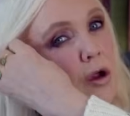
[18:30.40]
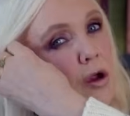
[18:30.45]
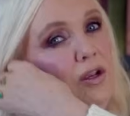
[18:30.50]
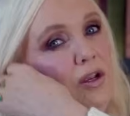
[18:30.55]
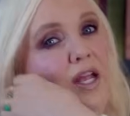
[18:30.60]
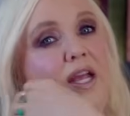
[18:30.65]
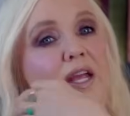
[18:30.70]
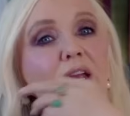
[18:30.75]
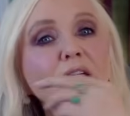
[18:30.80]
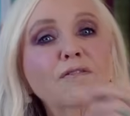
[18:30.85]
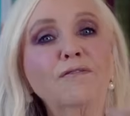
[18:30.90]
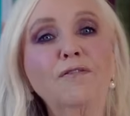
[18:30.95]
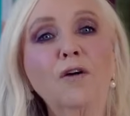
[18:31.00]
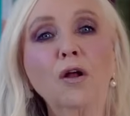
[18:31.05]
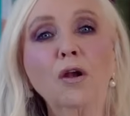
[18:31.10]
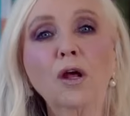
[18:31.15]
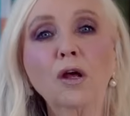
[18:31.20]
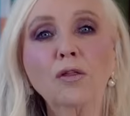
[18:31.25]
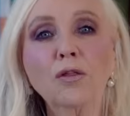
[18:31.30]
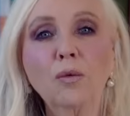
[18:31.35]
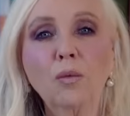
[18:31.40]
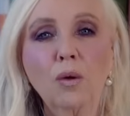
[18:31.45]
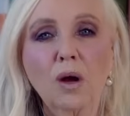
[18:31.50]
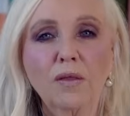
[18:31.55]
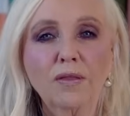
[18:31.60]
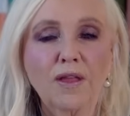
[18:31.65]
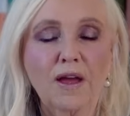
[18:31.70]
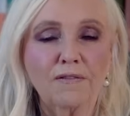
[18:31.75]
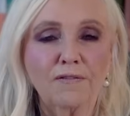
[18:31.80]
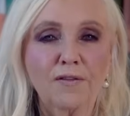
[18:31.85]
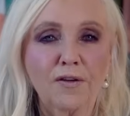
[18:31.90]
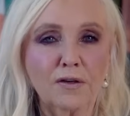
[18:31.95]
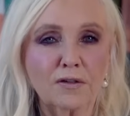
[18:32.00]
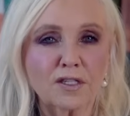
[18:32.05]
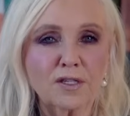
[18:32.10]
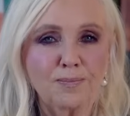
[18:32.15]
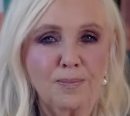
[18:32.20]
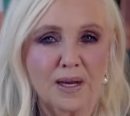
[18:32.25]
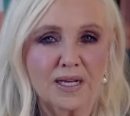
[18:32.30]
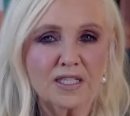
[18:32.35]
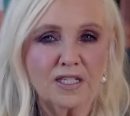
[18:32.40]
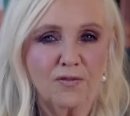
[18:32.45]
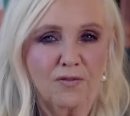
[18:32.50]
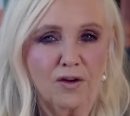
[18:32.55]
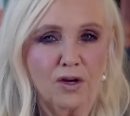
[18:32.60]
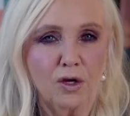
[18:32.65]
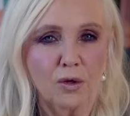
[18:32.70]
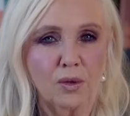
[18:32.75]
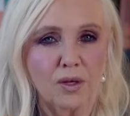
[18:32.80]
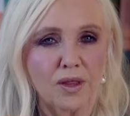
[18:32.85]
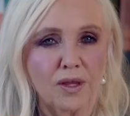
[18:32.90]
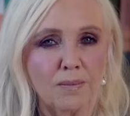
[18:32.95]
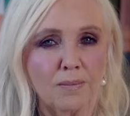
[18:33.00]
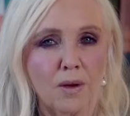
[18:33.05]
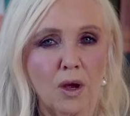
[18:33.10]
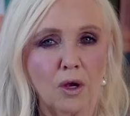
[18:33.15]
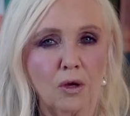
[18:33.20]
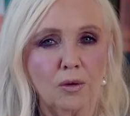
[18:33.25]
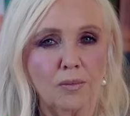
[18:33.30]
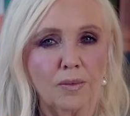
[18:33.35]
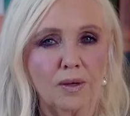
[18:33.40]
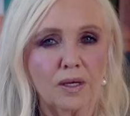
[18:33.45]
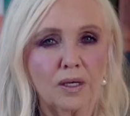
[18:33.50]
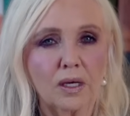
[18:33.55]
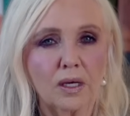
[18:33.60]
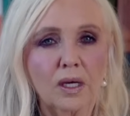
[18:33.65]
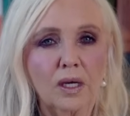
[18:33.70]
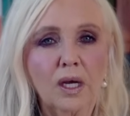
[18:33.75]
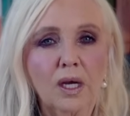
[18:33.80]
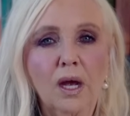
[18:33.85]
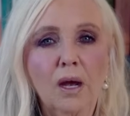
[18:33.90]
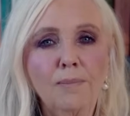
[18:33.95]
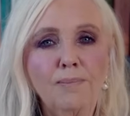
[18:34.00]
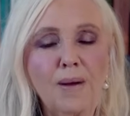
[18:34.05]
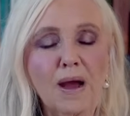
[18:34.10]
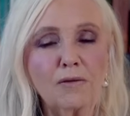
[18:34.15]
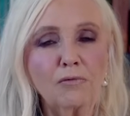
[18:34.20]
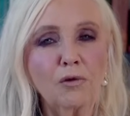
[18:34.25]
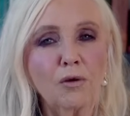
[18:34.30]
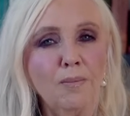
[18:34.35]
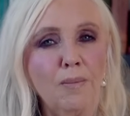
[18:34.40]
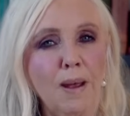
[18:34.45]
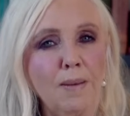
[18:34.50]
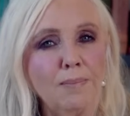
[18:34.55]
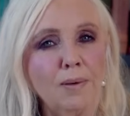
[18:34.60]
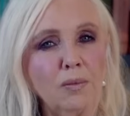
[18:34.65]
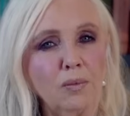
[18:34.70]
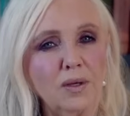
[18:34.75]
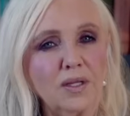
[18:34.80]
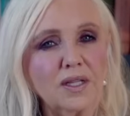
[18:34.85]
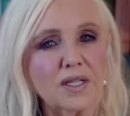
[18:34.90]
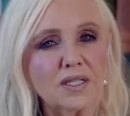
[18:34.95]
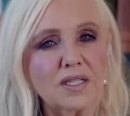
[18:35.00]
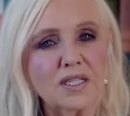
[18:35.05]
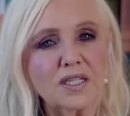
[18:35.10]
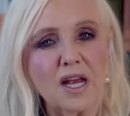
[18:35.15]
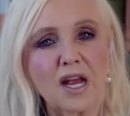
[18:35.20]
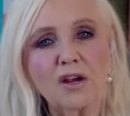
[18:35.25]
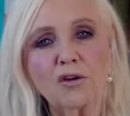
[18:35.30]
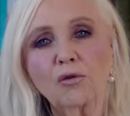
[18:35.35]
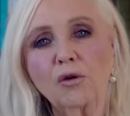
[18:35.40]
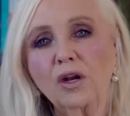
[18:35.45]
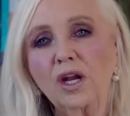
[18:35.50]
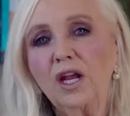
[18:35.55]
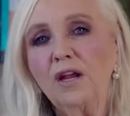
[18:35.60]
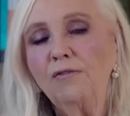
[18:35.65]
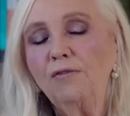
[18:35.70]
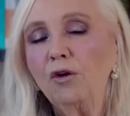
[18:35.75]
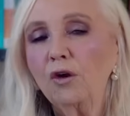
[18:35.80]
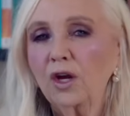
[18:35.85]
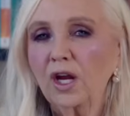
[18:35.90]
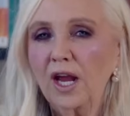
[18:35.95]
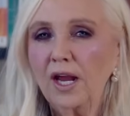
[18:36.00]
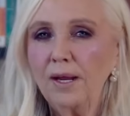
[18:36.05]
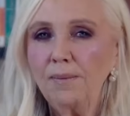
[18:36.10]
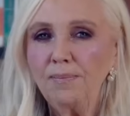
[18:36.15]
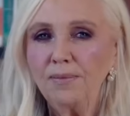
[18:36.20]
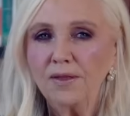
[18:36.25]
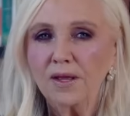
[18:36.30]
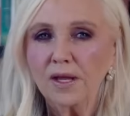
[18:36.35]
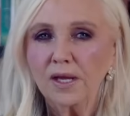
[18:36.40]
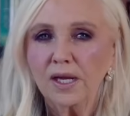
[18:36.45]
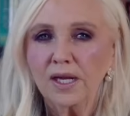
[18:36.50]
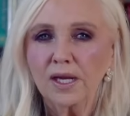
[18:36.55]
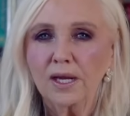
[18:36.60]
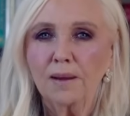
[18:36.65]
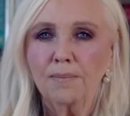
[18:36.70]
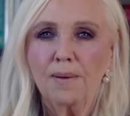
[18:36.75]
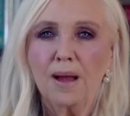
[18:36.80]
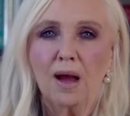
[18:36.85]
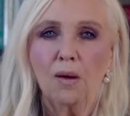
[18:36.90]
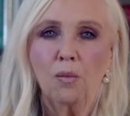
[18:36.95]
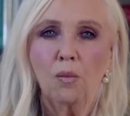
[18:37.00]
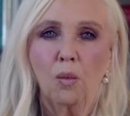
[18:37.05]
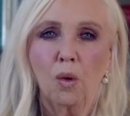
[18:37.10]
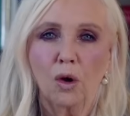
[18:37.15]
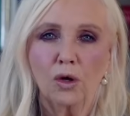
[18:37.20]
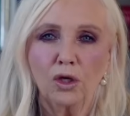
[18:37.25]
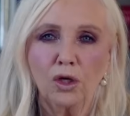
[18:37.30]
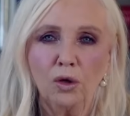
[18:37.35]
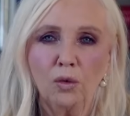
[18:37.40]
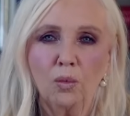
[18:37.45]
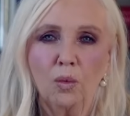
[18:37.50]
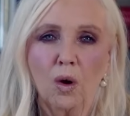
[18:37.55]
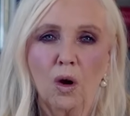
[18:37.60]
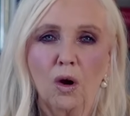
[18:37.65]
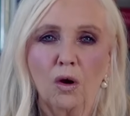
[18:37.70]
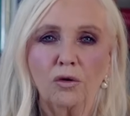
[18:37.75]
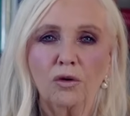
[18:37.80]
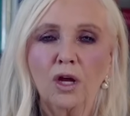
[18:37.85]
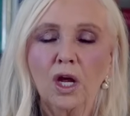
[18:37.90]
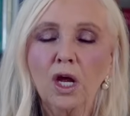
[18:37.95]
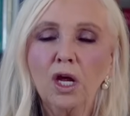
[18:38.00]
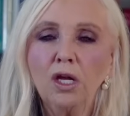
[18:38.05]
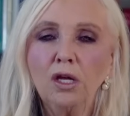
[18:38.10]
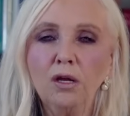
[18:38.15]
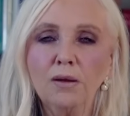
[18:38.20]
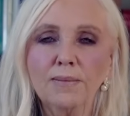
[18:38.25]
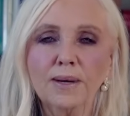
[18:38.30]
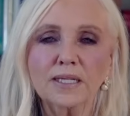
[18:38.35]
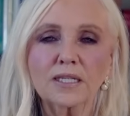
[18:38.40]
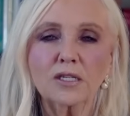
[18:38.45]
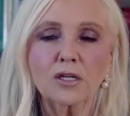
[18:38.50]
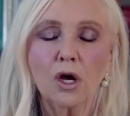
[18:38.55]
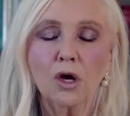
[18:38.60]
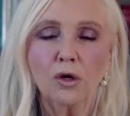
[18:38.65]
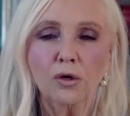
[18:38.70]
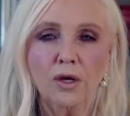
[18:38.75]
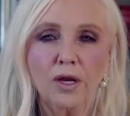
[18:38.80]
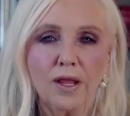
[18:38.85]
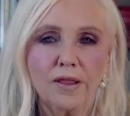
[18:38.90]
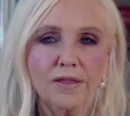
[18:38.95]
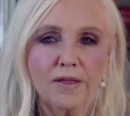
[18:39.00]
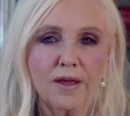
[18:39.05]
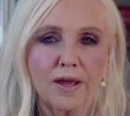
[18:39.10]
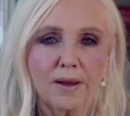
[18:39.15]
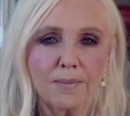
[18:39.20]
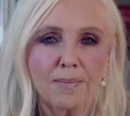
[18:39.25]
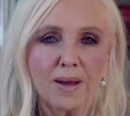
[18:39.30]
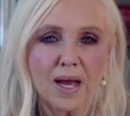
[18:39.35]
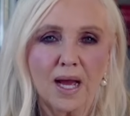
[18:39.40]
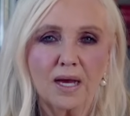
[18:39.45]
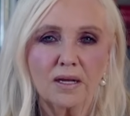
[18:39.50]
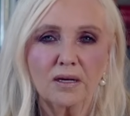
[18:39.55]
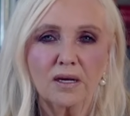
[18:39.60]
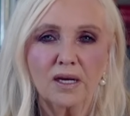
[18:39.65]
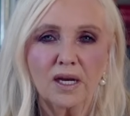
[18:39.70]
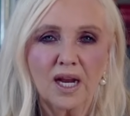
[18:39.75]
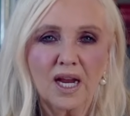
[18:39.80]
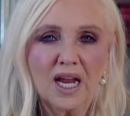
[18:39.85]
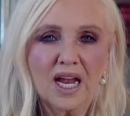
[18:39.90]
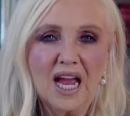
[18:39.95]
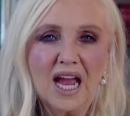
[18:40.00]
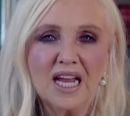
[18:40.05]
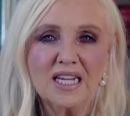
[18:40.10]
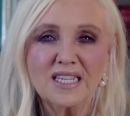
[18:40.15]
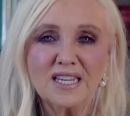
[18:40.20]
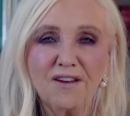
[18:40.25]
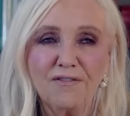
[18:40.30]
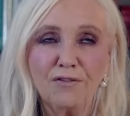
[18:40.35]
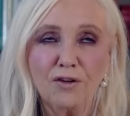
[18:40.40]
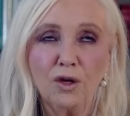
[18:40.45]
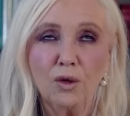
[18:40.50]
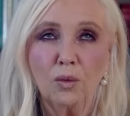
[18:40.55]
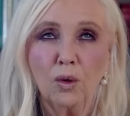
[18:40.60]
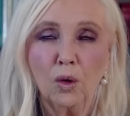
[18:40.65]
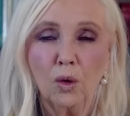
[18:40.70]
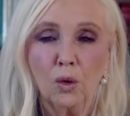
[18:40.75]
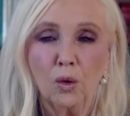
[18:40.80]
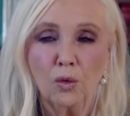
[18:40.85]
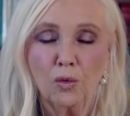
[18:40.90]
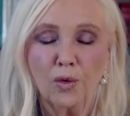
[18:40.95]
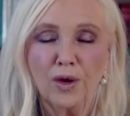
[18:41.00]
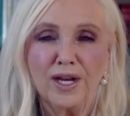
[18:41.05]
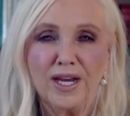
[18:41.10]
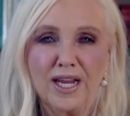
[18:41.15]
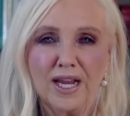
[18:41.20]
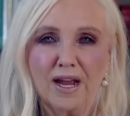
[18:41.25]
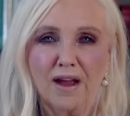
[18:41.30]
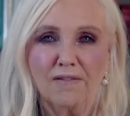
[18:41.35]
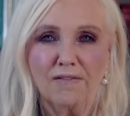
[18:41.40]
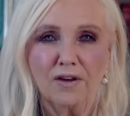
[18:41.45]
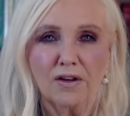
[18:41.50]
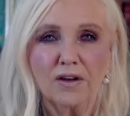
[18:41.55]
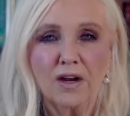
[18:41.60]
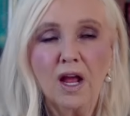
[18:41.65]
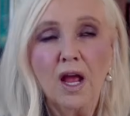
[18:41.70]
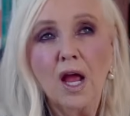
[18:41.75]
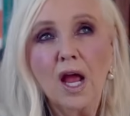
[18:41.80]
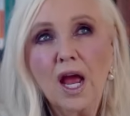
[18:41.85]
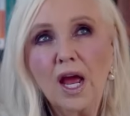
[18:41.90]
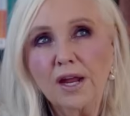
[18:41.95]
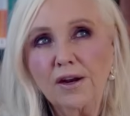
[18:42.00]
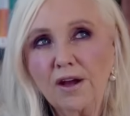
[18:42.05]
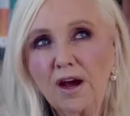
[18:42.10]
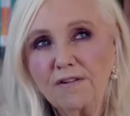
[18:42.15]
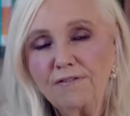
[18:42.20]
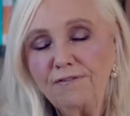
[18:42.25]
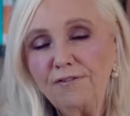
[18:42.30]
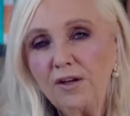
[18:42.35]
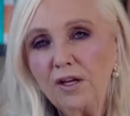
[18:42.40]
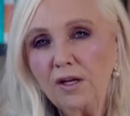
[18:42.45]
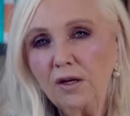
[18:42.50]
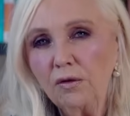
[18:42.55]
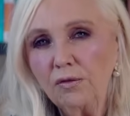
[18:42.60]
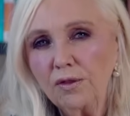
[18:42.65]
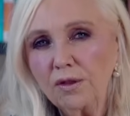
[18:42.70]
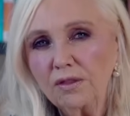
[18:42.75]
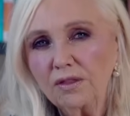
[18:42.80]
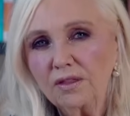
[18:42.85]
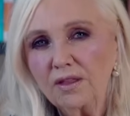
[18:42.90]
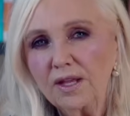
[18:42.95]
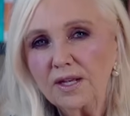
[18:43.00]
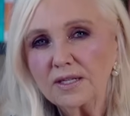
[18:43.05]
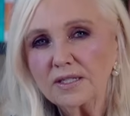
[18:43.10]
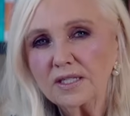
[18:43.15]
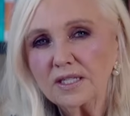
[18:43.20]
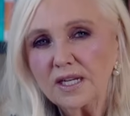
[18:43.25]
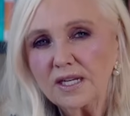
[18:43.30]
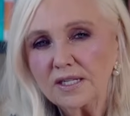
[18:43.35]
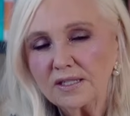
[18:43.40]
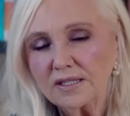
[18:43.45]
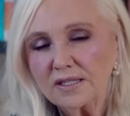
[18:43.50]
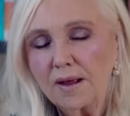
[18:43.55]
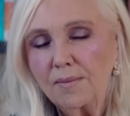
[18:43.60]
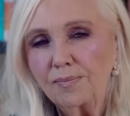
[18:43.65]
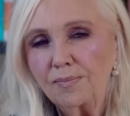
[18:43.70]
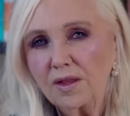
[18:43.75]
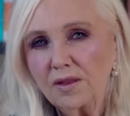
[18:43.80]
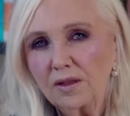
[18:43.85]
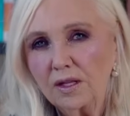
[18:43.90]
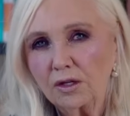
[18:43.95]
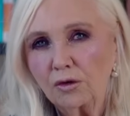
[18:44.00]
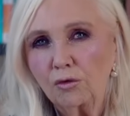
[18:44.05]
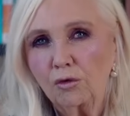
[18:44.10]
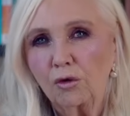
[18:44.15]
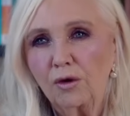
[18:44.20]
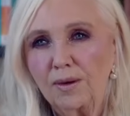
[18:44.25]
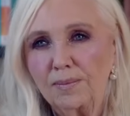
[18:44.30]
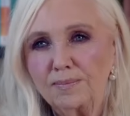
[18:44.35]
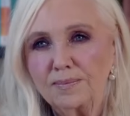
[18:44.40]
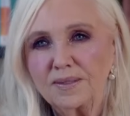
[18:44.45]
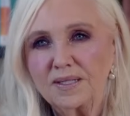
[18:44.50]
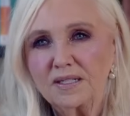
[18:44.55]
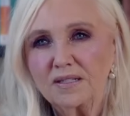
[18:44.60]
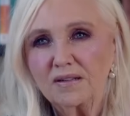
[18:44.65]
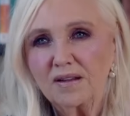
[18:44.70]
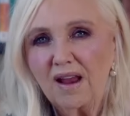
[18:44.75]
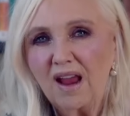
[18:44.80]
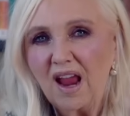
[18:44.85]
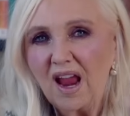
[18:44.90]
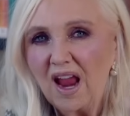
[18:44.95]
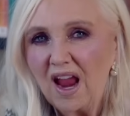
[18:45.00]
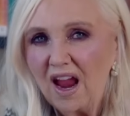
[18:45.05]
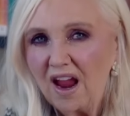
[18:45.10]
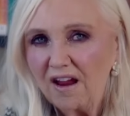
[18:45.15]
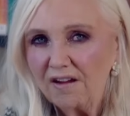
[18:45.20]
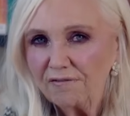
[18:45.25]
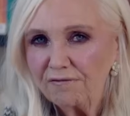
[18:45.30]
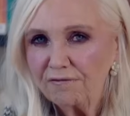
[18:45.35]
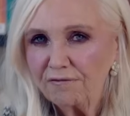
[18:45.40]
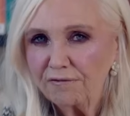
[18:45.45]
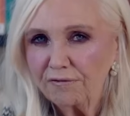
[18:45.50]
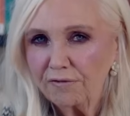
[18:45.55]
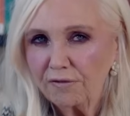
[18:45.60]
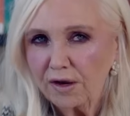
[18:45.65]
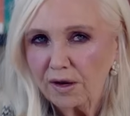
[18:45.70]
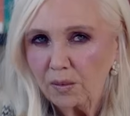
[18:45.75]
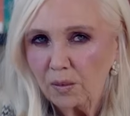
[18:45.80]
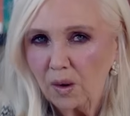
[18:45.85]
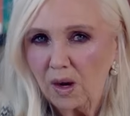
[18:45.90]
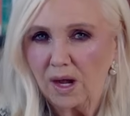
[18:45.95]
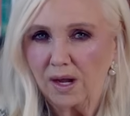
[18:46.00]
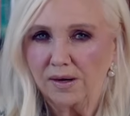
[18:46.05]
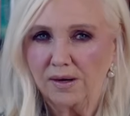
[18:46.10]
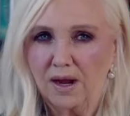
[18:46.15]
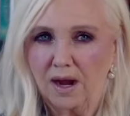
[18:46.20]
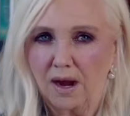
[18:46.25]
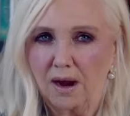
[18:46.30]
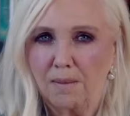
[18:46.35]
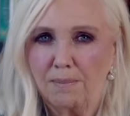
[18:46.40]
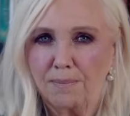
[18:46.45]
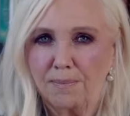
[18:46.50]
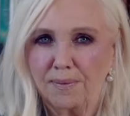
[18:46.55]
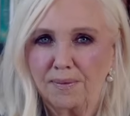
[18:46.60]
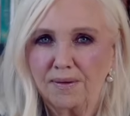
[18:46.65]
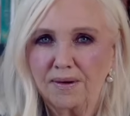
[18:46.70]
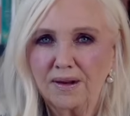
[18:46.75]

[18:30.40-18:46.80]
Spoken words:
Kia, follow the one that feels best for you in the moment. But remember with The Secret, if you keep thinking about what you want, you must only think about it as if you already have it. And I feel that this is something that trips everyone up.